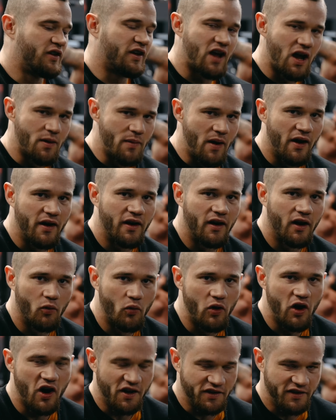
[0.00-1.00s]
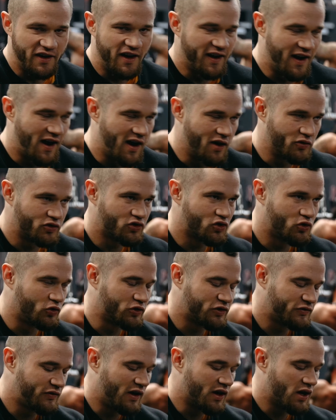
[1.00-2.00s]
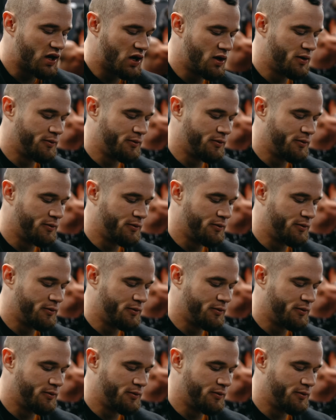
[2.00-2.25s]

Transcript: they came out here and we all got to hang out. It was cool as fuck.